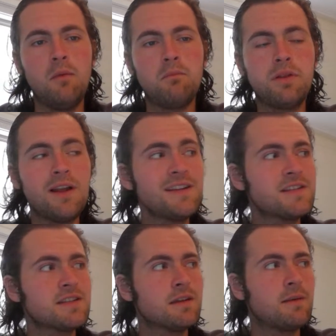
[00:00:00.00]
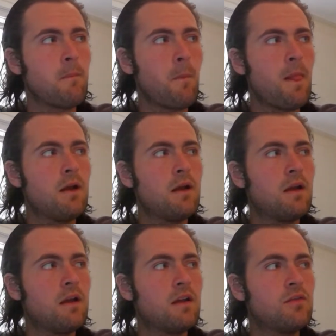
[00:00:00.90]
Plus,
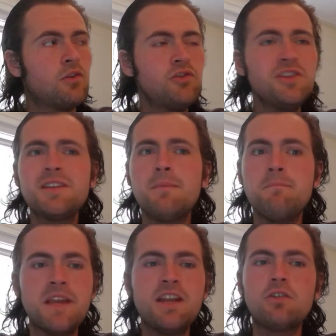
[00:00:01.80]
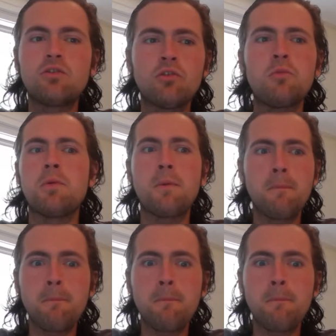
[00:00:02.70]
they're just a mean group.